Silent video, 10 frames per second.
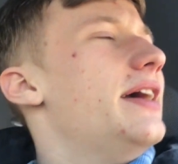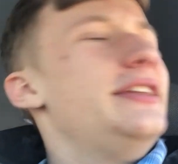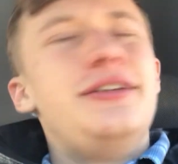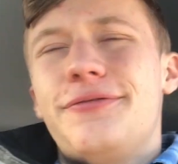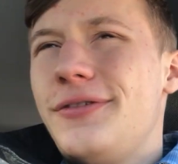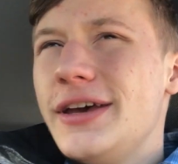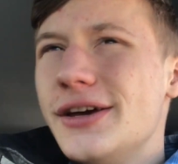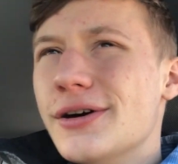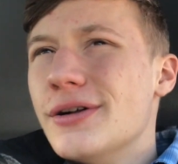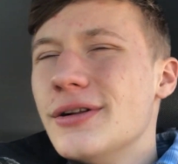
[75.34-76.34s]
and you
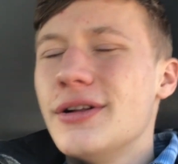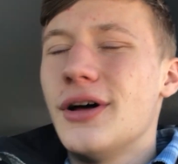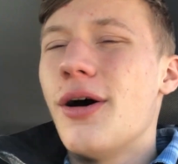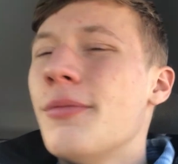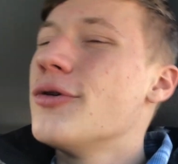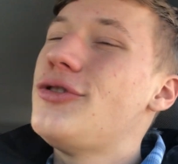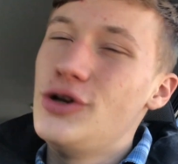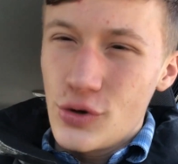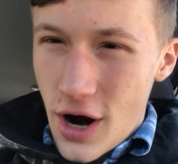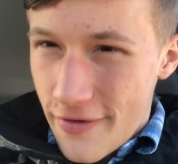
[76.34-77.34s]
feel almost
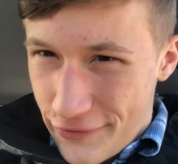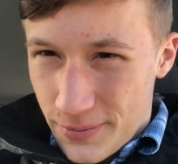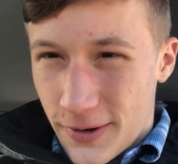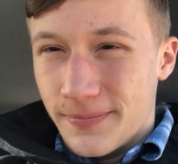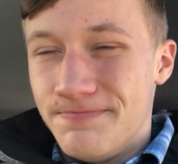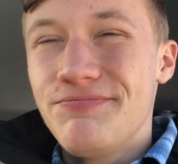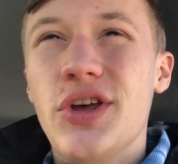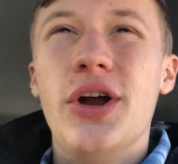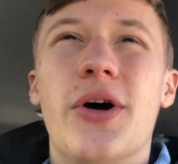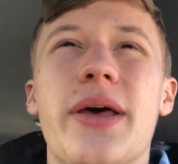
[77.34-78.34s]
too comfortable,
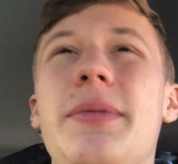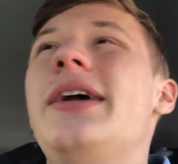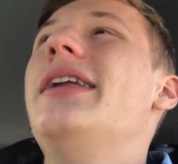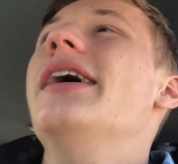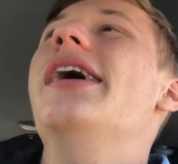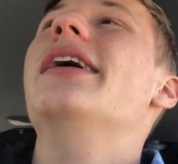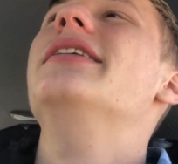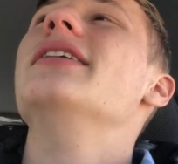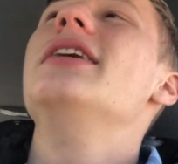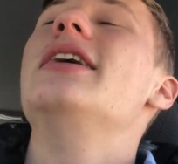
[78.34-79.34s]
you know what I mean?
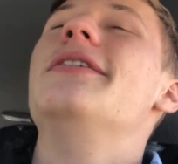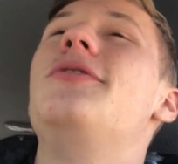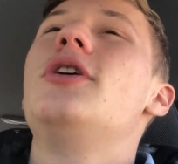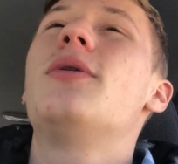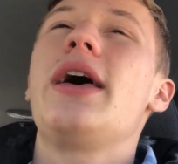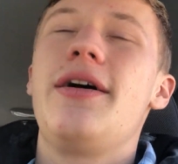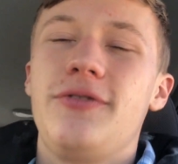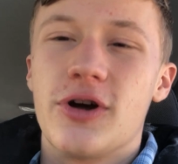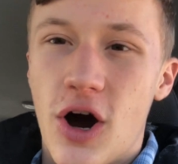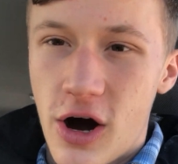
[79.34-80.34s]
And if you don't
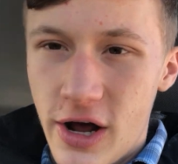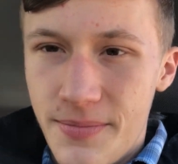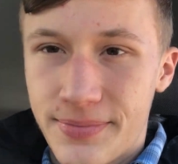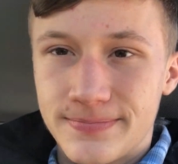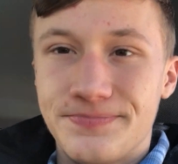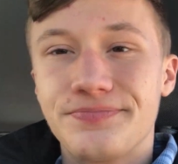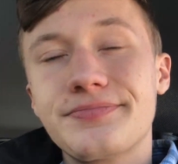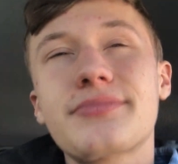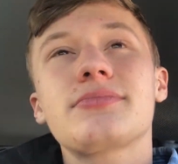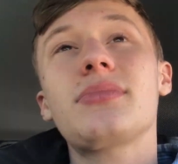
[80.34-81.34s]
have your guard up,
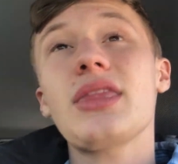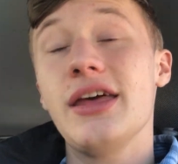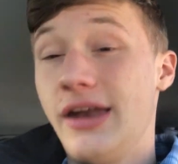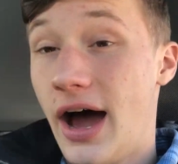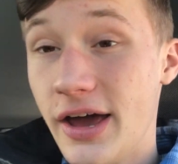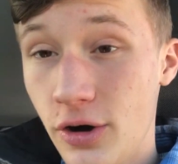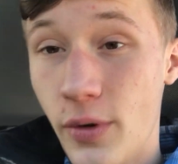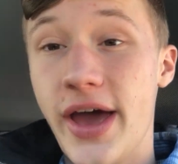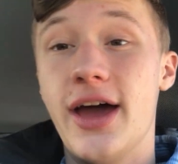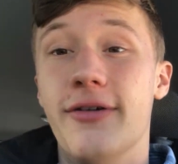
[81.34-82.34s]
not in
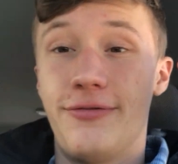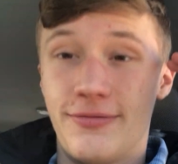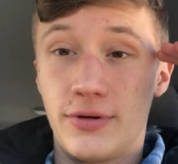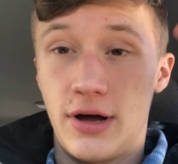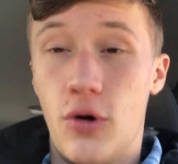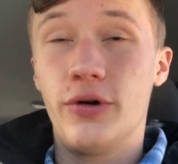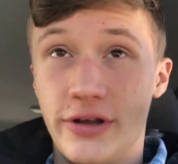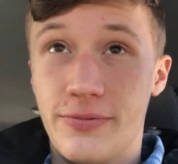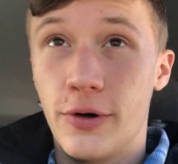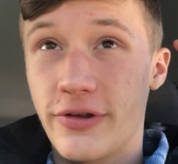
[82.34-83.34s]
a way of,
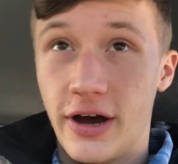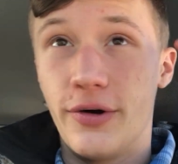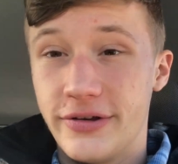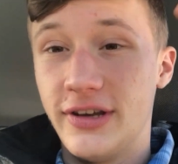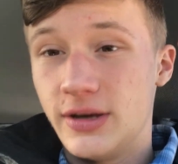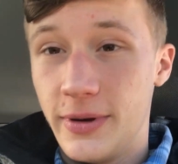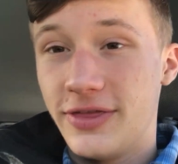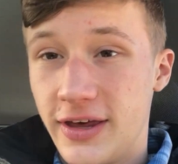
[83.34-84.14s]
holy smokes, I always need to be